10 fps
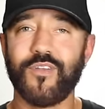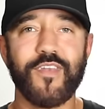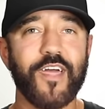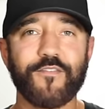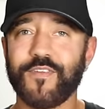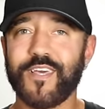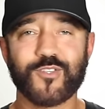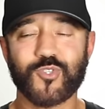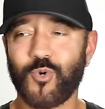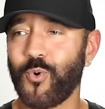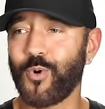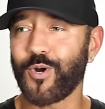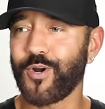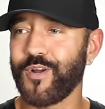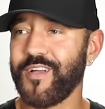Netflix
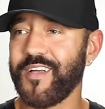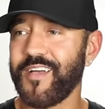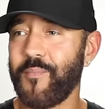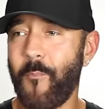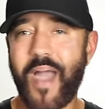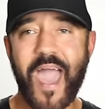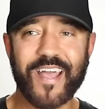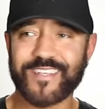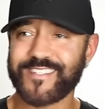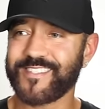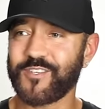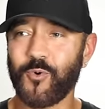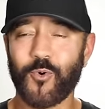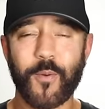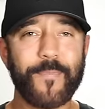or Max
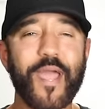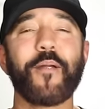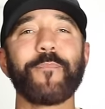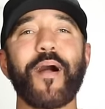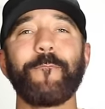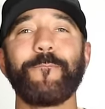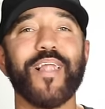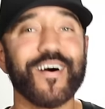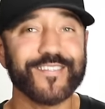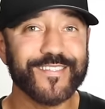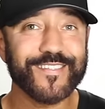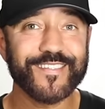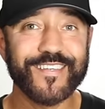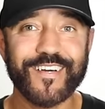or Paramount Plus